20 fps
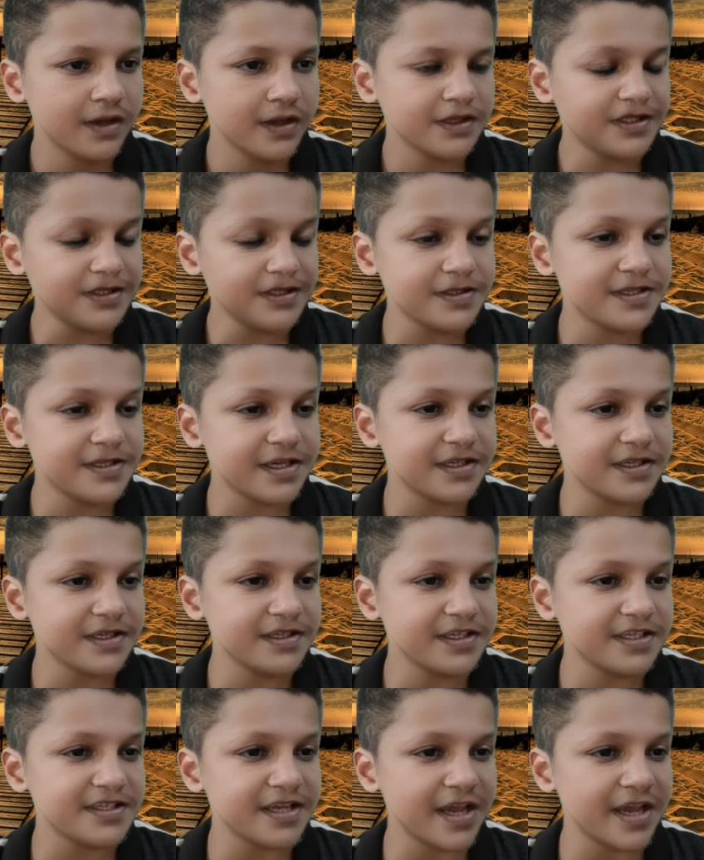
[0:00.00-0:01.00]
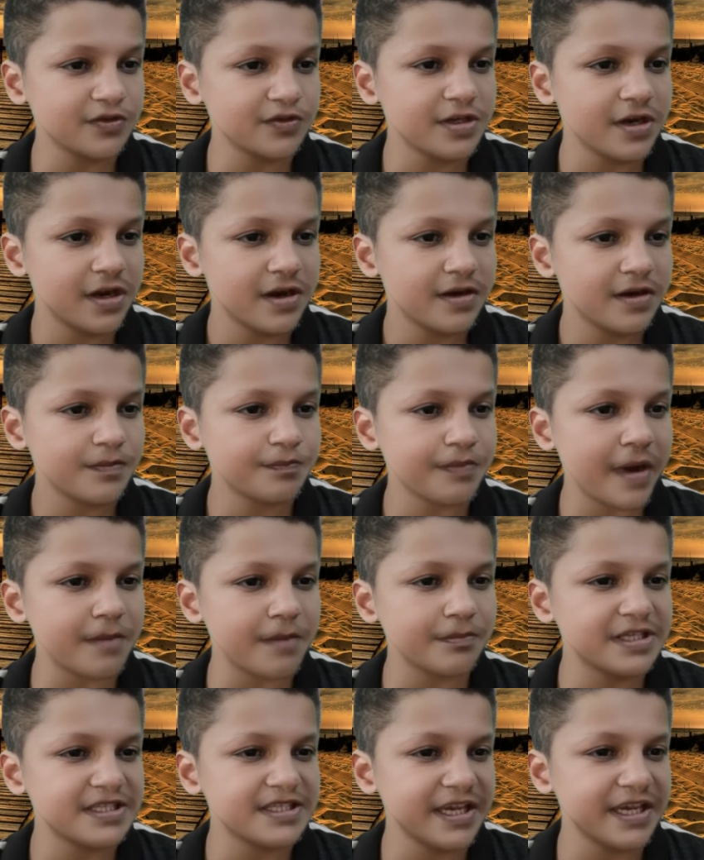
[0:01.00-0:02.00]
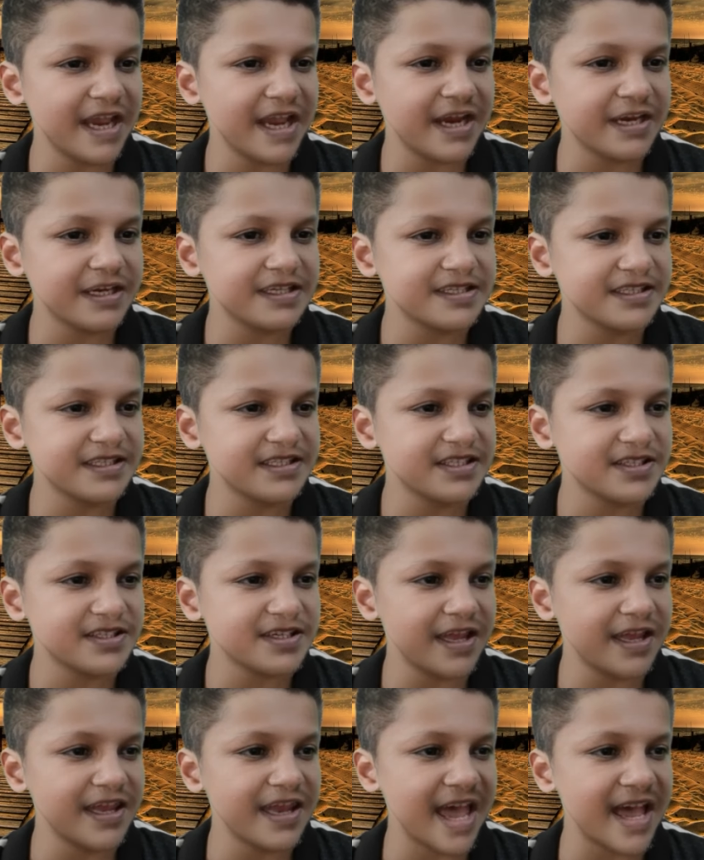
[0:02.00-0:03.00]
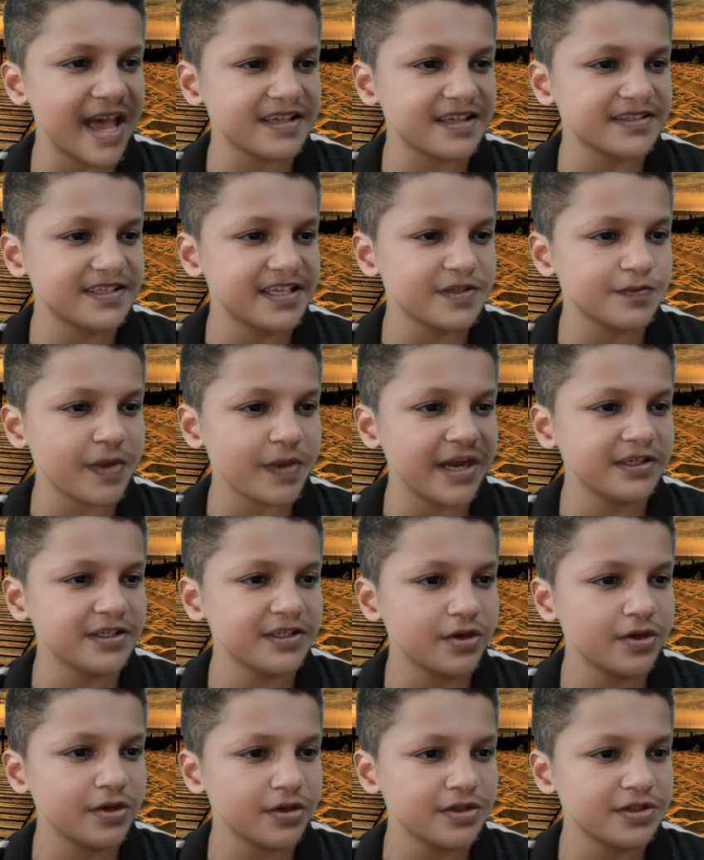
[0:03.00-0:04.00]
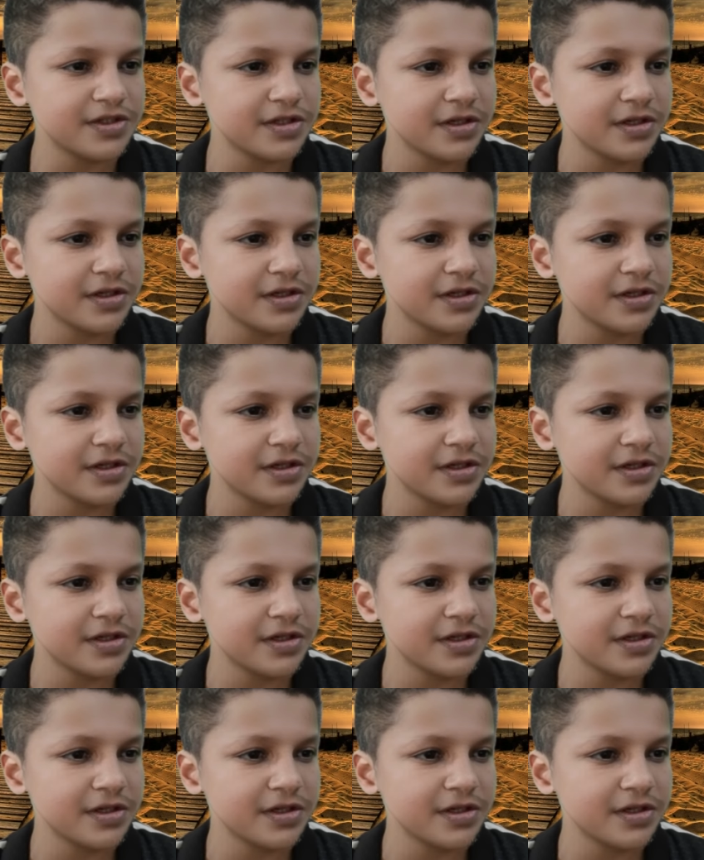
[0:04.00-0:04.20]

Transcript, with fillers: This doesn't sound promising and isn't a loss, despite the good